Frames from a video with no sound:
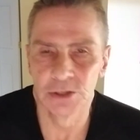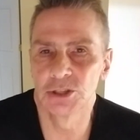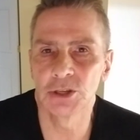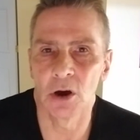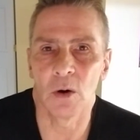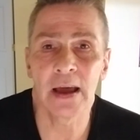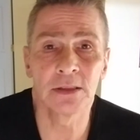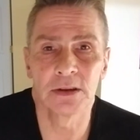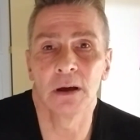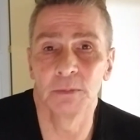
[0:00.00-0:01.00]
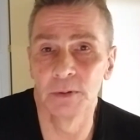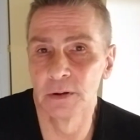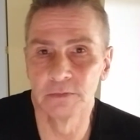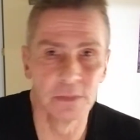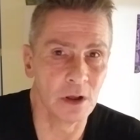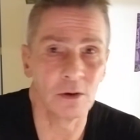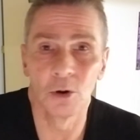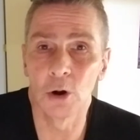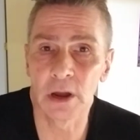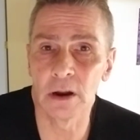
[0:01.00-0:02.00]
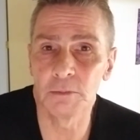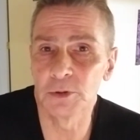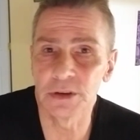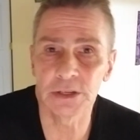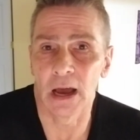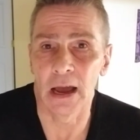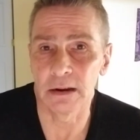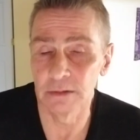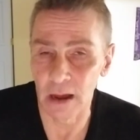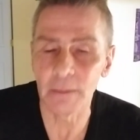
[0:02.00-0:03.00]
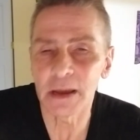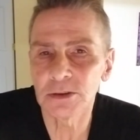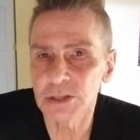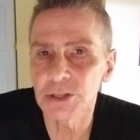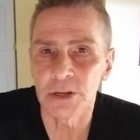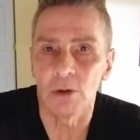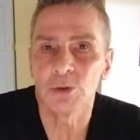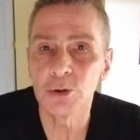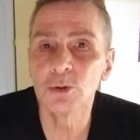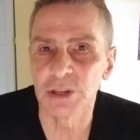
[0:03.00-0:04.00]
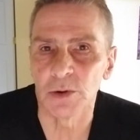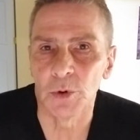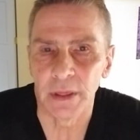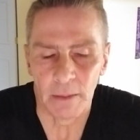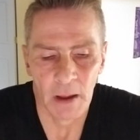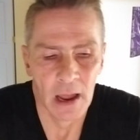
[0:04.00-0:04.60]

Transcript: So I ended up, hooking up with this guy. I mean, just, using with him.